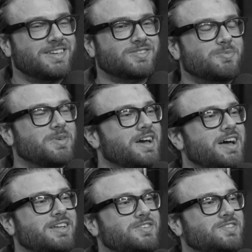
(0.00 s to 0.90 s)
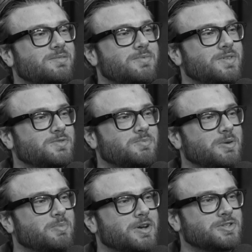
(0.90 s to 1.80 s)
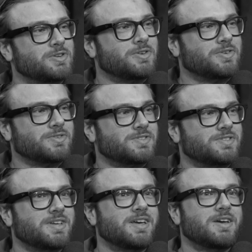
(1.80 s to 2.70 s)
So beyond just some of those big picture goals,